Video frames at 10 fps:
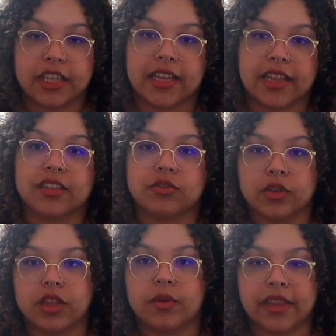Like that's
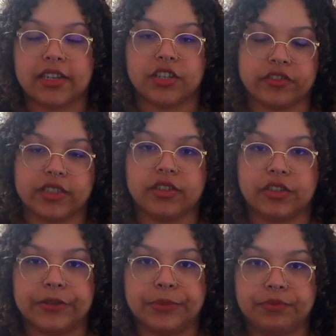really what that turns
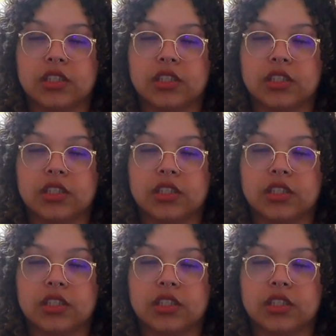into.